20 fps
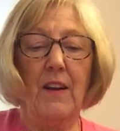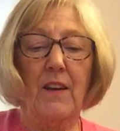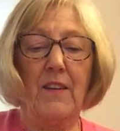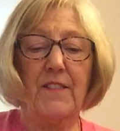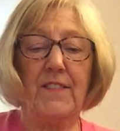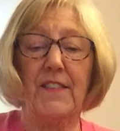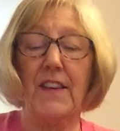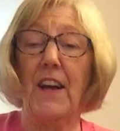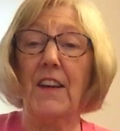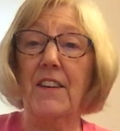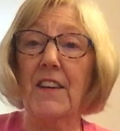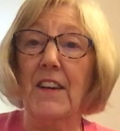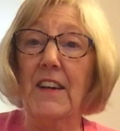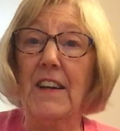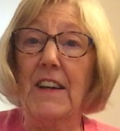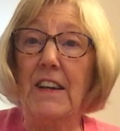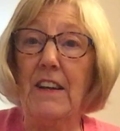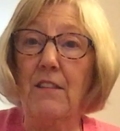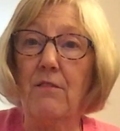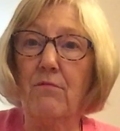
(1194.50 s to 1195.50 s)

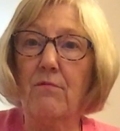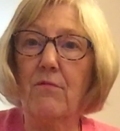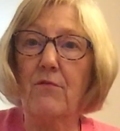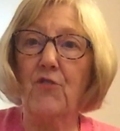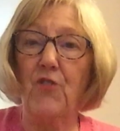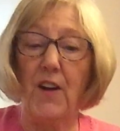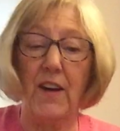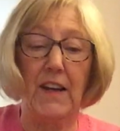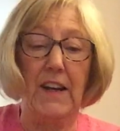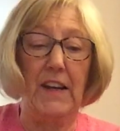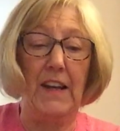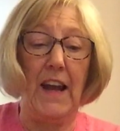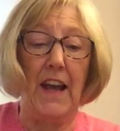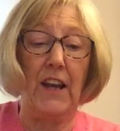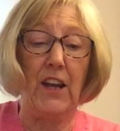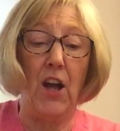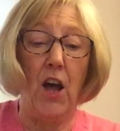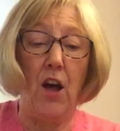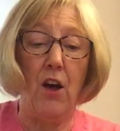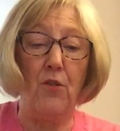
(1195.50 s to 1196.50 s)
Suddenly, Trunky let
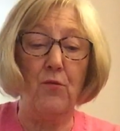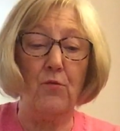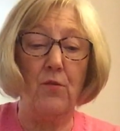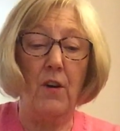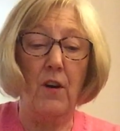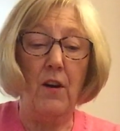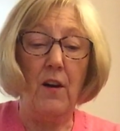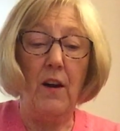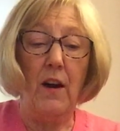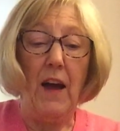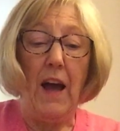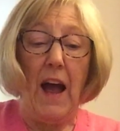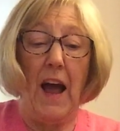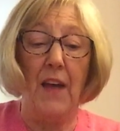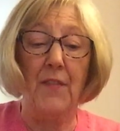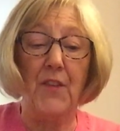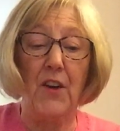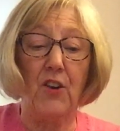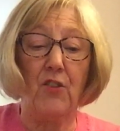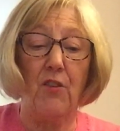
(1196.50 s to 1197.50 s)
go,
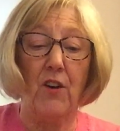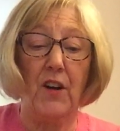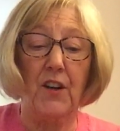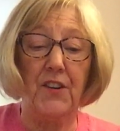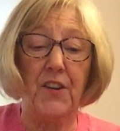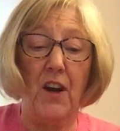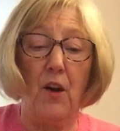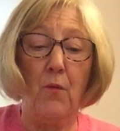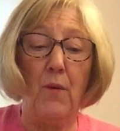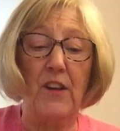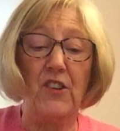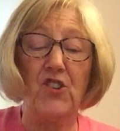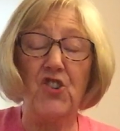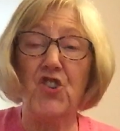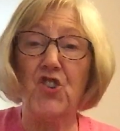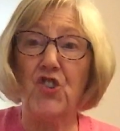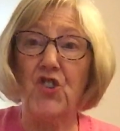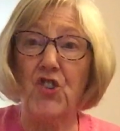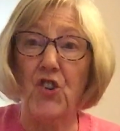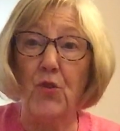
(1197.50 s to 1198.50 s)
and the crocodile went
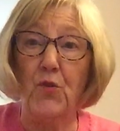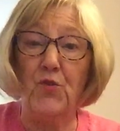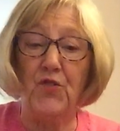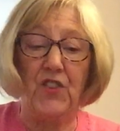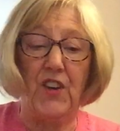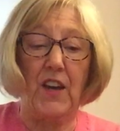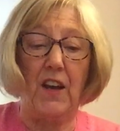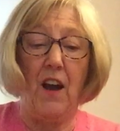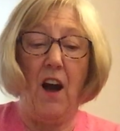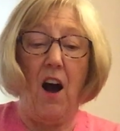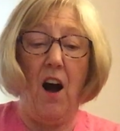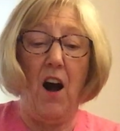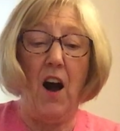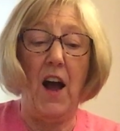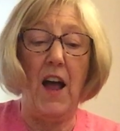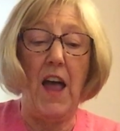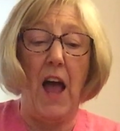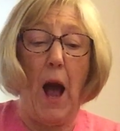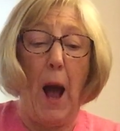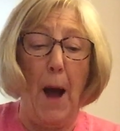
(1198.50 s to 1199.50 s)
shooting
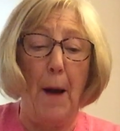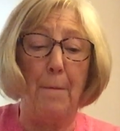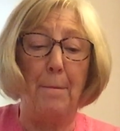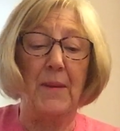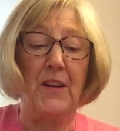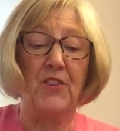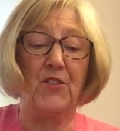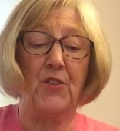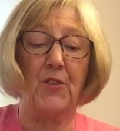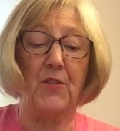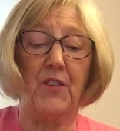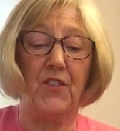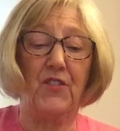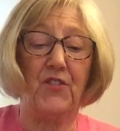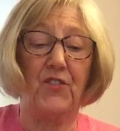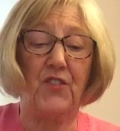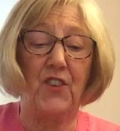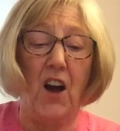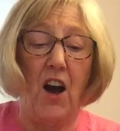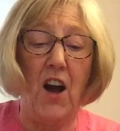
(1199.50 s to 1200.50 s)
high up into
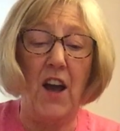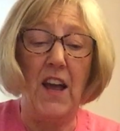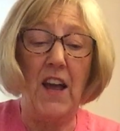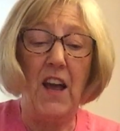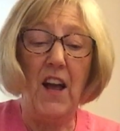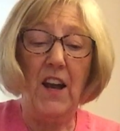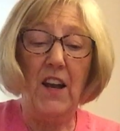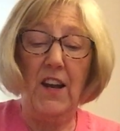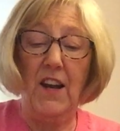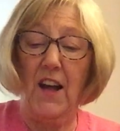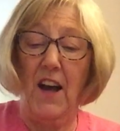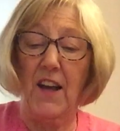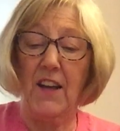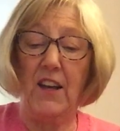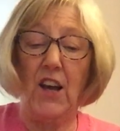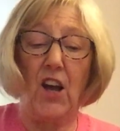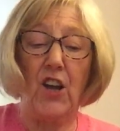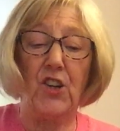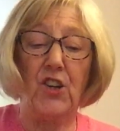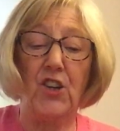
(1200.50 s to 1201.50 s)
sky
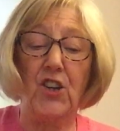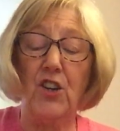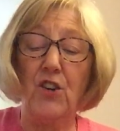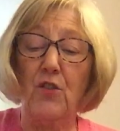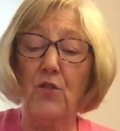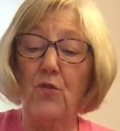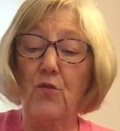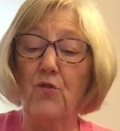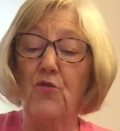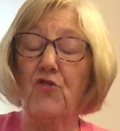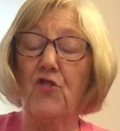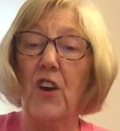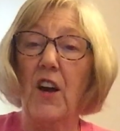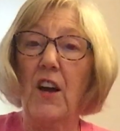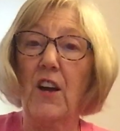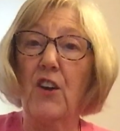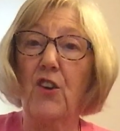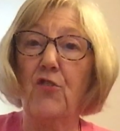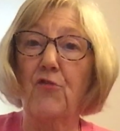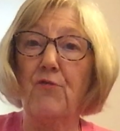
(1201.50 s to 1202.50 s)
like a huge
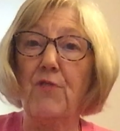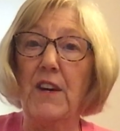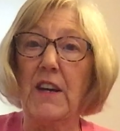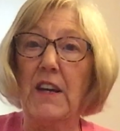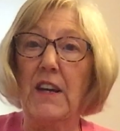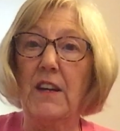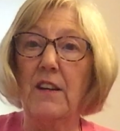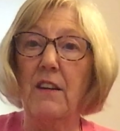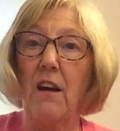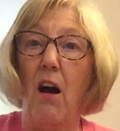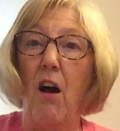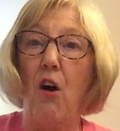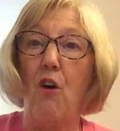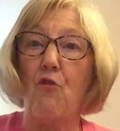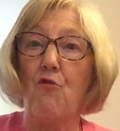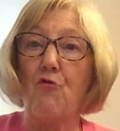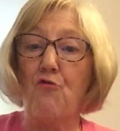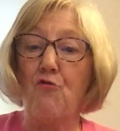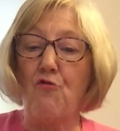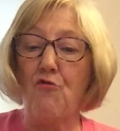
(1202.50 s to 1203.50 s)
green
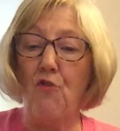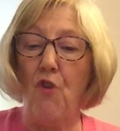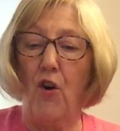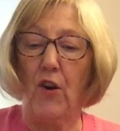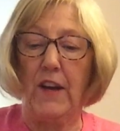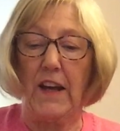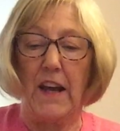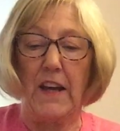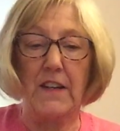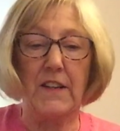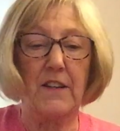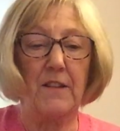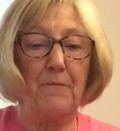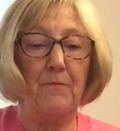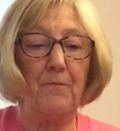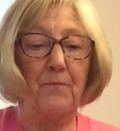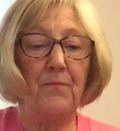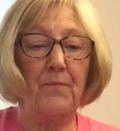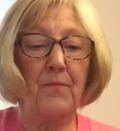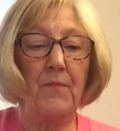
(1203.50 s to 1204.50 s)
rocket.
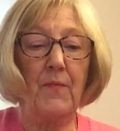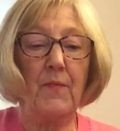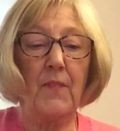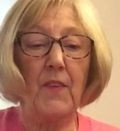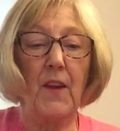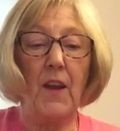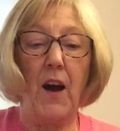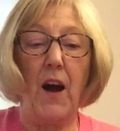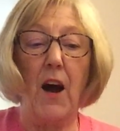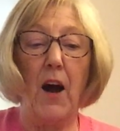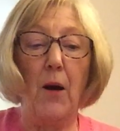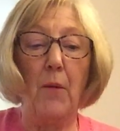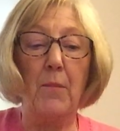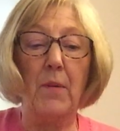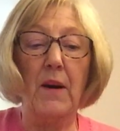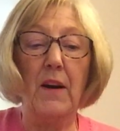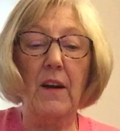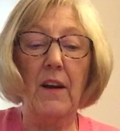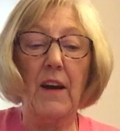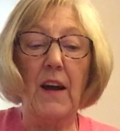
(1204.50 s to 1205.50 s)
Up
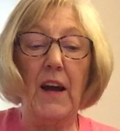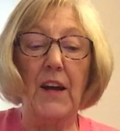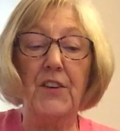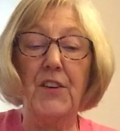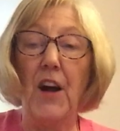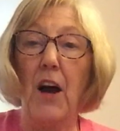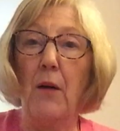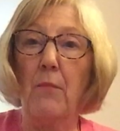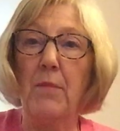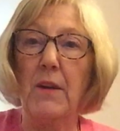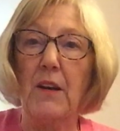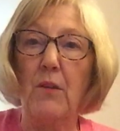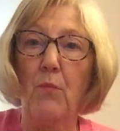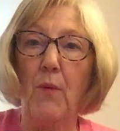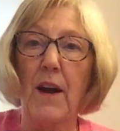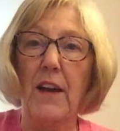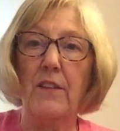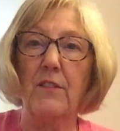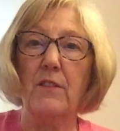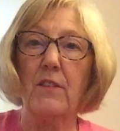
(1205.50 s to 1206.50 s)
and up he
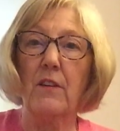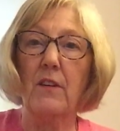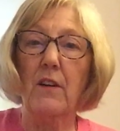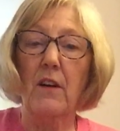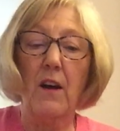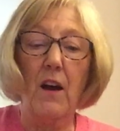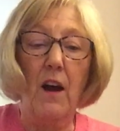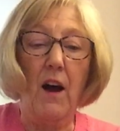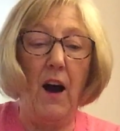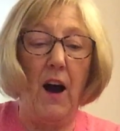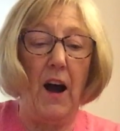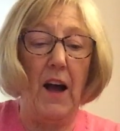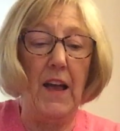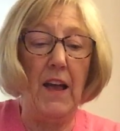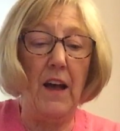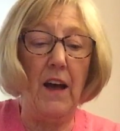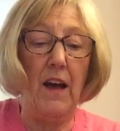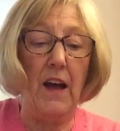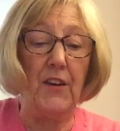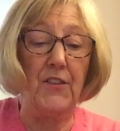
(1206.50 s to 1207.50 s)
went,
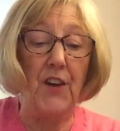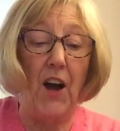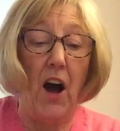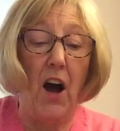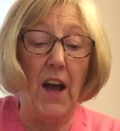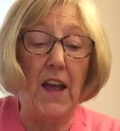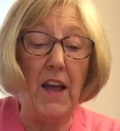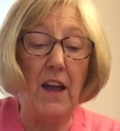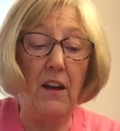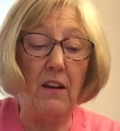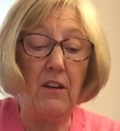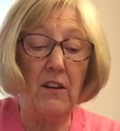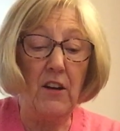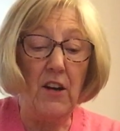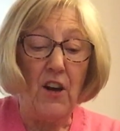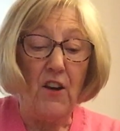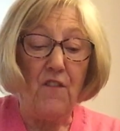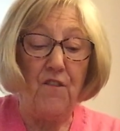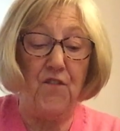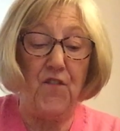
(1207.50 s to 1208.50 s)
higher and higher,
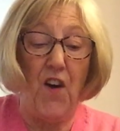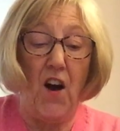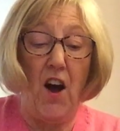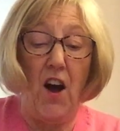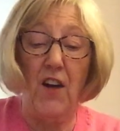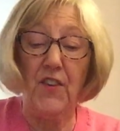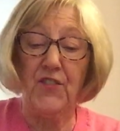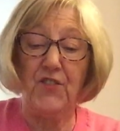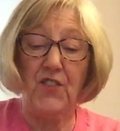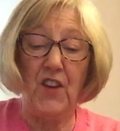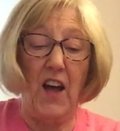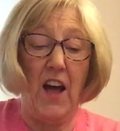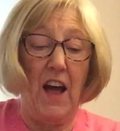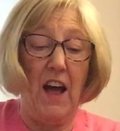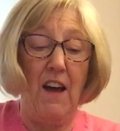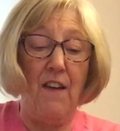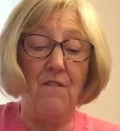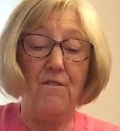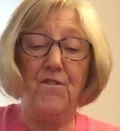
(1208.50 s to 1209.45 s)
faster and